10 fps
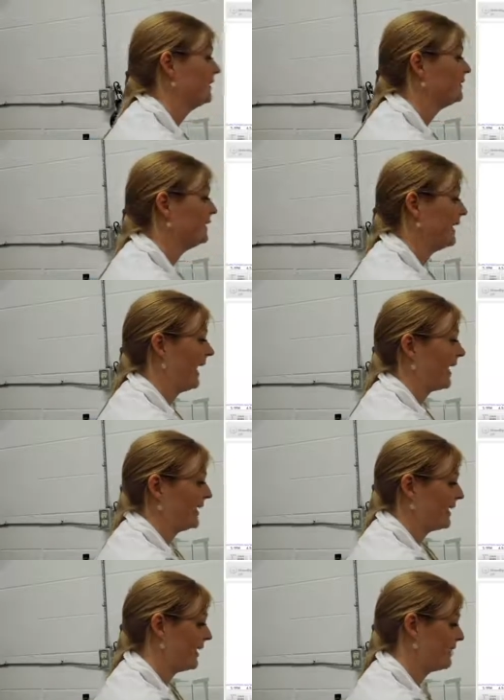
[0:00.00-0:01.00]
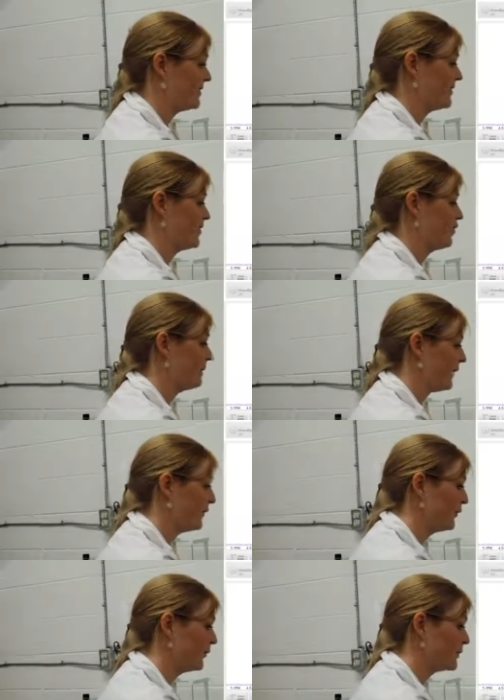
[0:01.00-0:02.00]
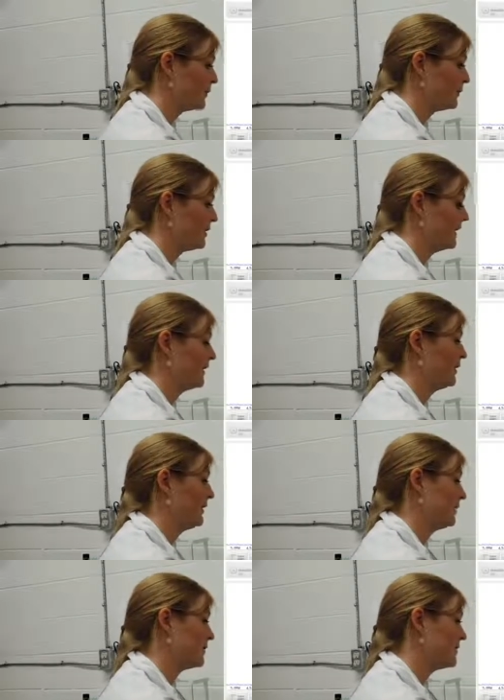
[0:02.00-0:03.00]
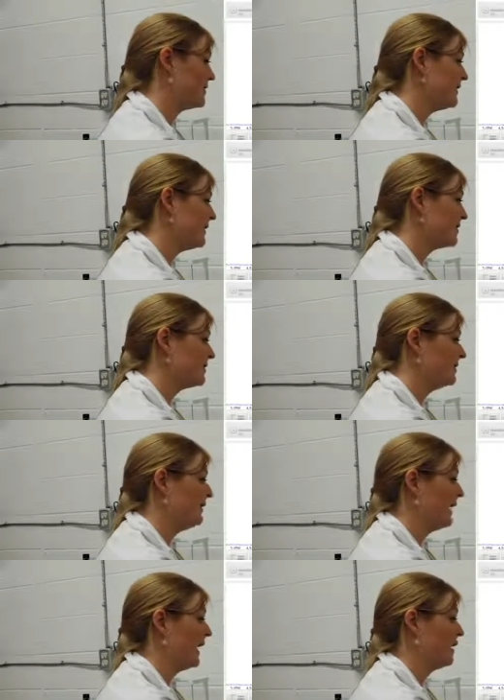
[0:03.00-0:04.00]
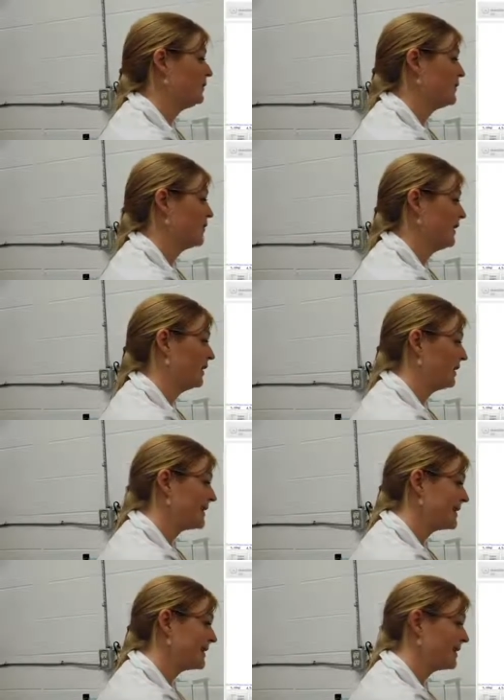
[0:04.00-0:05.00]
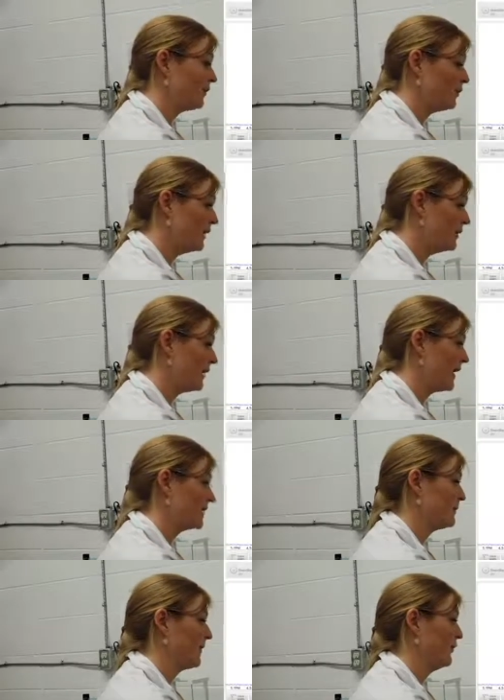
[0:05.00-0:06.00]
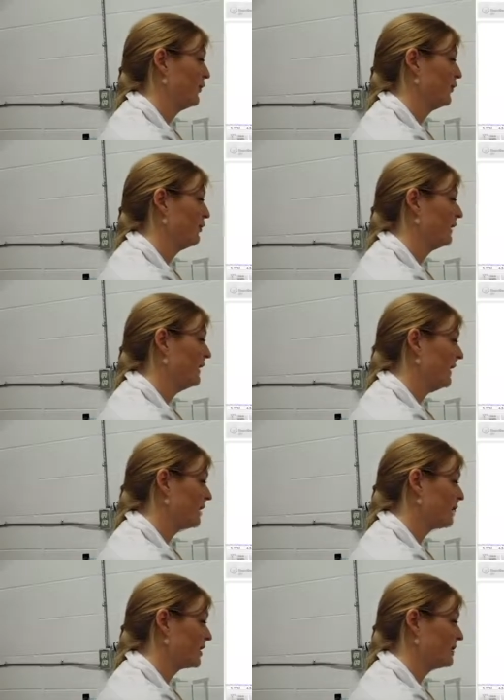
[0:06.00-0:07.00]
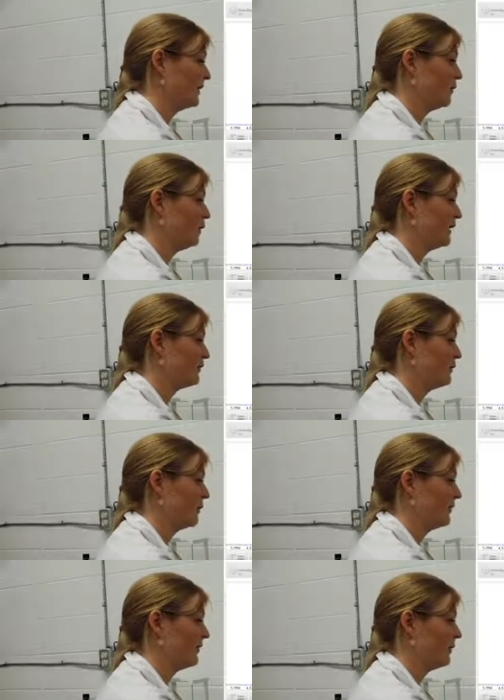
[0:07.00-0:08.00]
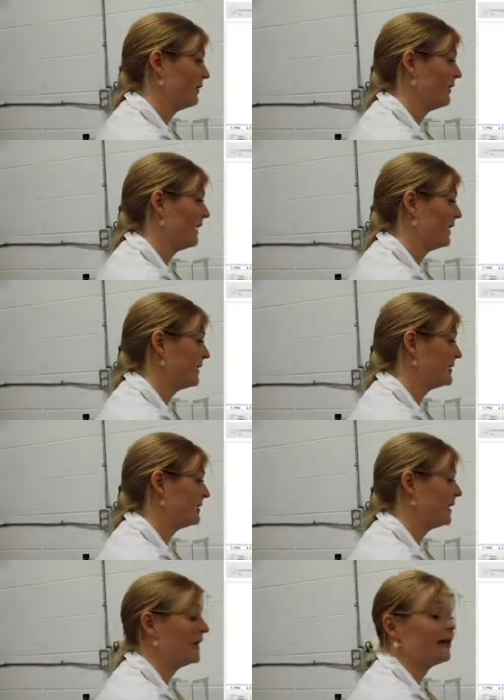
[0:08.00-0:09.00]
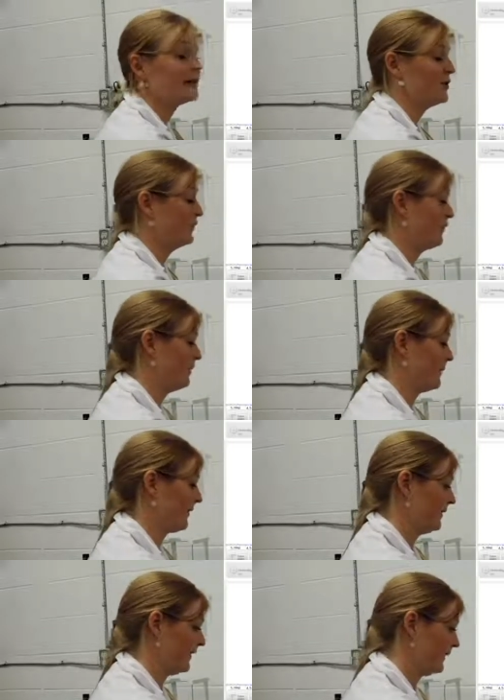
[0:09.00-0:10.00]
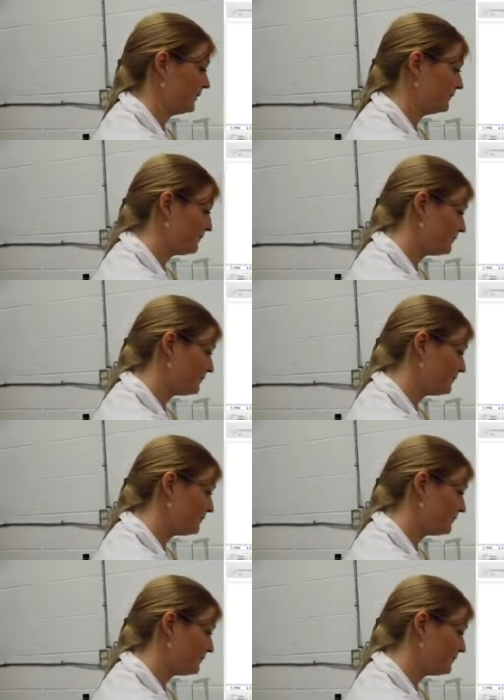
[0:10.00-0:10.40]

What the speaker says: tail, and again, this is 2 methyl groups, so I'm going to integrate them to 6. So they integrate 6 to 3 to the next methyl group, approximately 1 for both of the methynes, and 2 for the methylene.